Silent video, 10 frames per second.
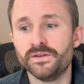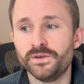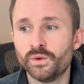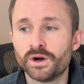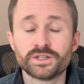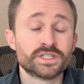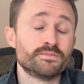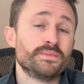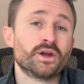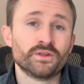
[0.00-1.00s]
if you are
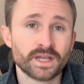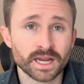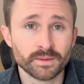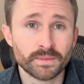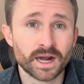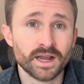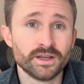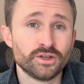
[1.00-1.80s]
just barely getting by